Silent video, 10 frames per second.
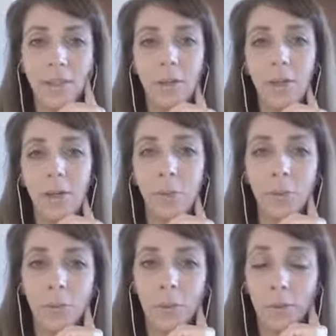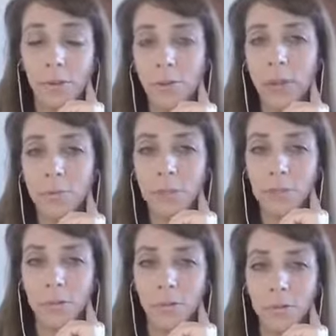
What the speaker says: you want to promote that have helped you.